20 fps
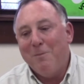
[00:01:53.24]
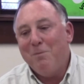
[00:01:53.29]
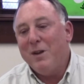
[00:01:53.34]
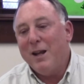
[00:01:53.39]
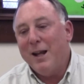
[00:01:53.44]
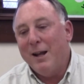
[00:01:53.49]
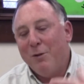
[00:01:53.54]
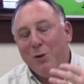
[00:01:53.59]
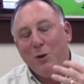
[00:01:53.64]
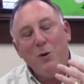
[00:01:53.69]

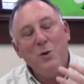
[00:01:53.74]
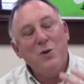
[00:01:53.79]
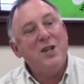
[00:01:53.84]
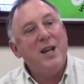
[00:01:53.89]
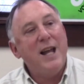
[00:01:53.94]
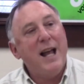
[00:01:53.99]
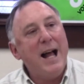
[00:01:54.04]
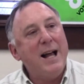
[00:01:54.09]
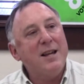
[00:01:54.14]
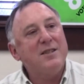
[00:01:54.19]

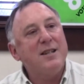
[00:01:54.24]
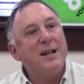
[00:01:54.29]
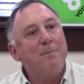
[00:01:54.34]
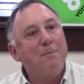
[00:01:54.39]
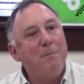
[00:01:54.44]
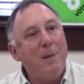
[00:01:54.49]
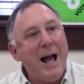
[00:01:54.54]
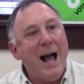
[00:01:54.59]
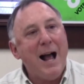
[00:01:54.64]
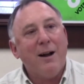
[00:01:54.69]

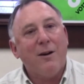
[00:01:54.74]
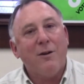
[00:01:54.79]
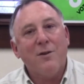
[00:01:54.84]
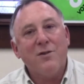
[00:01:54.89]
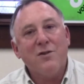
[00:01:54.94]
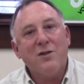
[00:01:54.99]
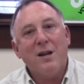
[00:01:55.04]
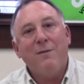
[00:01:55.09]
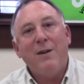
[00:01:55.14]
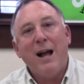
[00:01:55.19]
enthusiastic
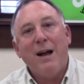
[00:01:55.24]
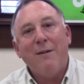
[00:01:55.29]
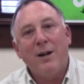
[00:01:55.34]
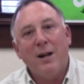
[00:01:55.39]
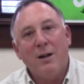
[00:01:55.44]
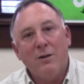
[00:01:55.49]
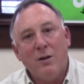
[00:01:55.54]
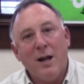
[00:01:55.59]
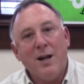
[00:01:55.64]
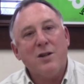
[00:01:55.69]
backers of having
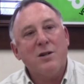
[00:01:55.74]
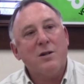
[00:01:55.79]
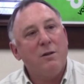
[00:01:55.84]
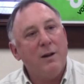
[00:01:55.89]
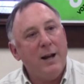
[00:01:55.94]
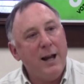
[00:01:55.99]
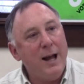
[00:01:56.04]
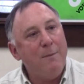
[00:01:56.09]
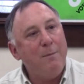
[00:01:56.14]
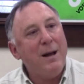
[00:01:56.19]

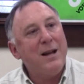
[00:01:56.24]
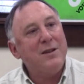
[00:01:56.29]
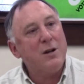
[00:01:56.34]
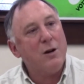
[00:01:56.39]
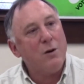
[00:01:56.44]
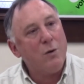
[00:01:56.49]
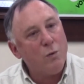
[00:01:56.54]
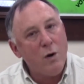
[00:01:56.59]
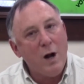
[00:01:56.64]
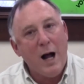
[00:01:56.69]
industrial hemp as a
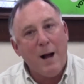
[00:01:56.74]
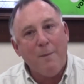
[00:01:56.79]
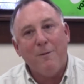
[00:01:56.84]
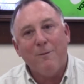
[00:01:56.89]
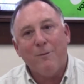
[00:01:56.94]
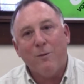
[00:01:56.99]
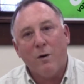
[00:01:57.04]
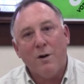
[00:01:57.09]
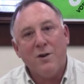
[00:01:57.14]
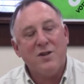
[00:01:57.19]

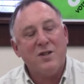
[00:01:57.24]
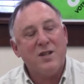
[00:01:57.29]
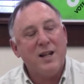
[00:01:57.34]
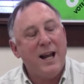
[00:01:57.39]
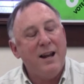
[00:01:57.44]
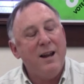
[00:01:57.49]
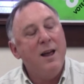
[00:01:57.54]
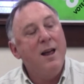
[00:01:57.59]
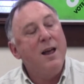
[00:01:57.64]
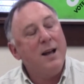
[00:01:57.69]
crop for our
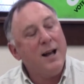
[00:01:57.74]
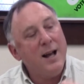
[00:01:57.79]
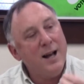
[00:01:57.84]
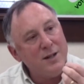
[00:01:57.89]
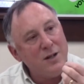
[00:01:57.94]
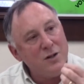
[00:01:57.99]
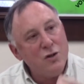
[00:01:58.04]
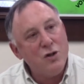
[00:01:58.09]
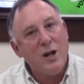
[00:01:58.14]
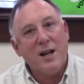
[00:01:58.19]
state because
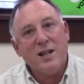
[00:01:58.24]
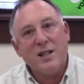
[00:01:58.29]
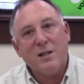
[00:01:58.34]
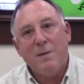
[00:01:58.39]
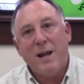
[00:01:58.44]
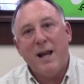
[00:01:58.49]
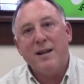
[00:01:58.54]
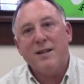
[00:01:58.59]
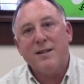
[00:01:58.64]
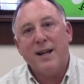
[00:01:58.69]
it just
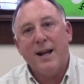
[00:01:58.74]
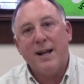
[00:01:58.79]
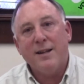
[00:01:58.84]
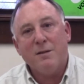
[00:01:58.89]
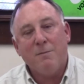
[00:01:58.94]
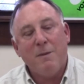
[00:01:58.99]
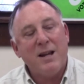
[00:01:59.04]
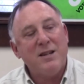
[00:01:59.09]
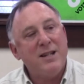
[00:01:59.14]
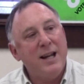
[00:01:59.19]
makes sense.
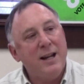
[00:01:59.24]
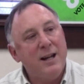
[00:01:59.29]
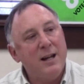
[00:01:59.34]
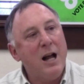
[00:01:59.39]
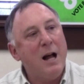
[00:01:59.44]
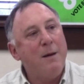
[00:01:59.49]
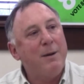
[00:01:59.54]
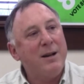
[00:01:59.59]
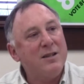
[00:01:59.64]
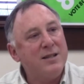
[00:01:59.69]
It makes
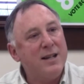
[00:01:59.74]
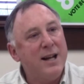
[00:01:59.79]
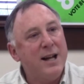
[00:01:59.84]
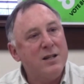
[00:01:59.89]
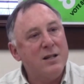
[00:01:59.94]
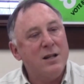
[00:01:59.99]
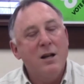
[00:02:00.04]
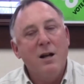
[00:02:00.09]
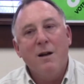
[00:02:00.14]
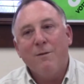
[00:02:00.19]
economic
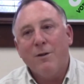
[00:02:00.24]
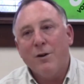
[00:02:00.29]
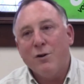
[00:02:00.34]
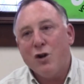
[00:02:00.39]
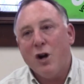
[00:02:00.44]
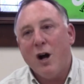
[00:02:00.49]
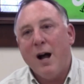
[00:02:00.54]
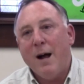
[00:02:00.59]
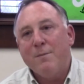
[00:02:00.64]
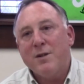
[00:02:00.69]
sense for
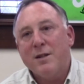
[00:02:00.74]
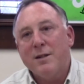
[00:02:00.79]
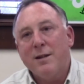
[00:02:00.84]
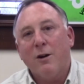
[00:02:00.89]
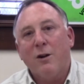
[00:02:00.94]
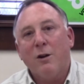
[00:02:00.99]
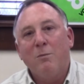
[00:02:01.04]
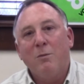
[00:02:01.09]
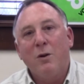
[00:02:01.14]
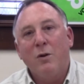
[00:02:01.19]
jobs in
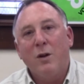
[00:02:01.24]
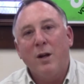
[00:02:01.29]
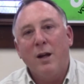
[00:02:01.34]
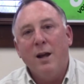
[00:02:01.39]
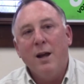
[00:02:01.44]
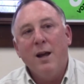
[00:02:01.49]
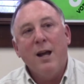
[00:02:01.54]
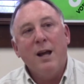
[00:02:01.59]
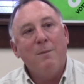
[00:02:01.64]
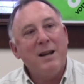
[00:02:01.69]
their
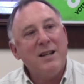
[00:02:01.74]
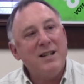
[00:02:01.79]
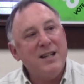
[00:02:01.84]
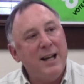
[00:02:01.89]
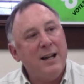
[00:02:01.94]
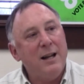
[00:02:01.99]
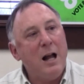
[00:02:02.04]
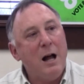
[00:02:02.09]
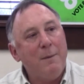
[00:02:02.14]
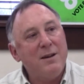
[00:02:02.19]
community. It makes
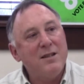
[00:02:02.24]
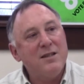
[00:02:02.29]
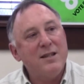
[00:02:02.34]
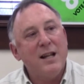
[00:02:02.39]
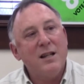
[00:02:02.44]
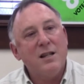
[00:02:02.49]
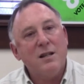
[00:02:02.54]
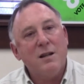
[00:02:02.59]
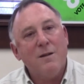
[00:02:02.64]
economic sense